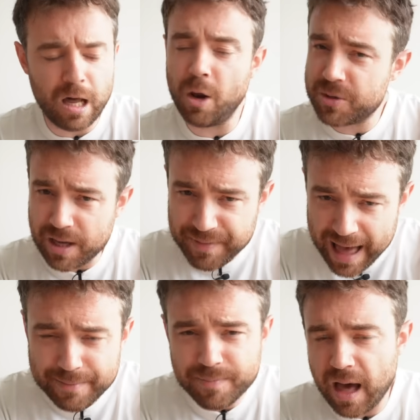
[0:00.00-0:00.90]
Alongside
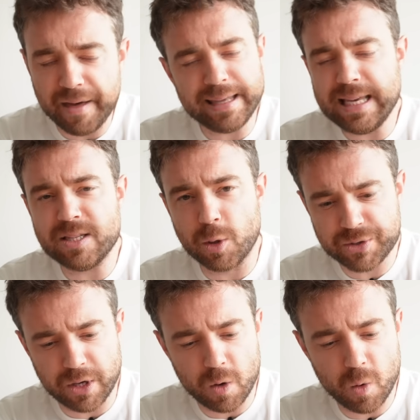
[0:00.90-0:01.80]
that, I think he's
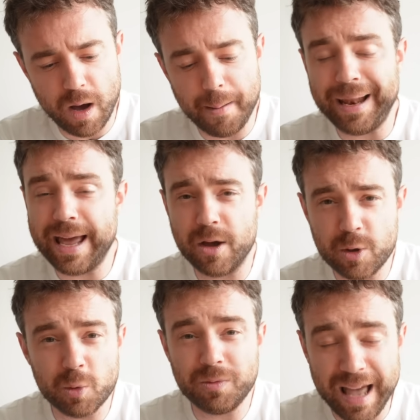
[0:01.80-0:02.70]
also a player
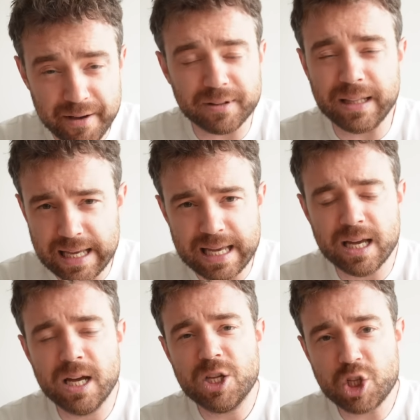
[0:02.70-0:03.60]
who
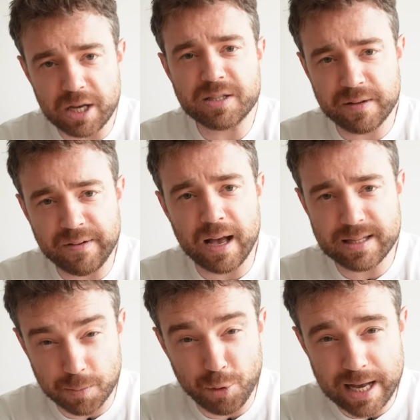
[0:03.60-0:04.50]
definitely
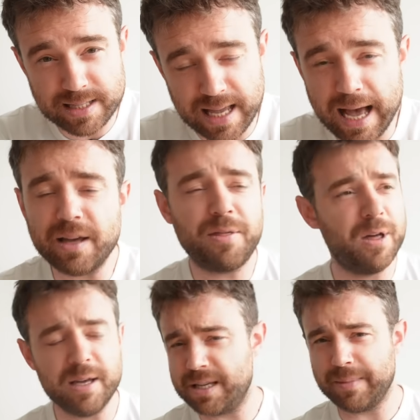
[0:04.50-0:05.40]
justifies the price tag,
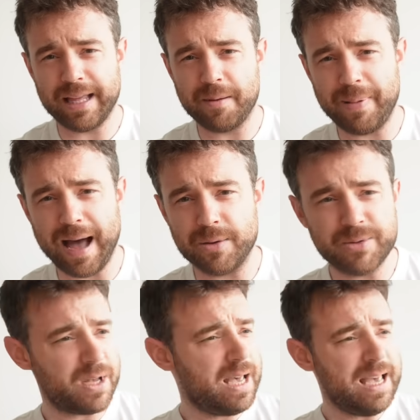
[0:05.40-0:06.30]
30 million pounds.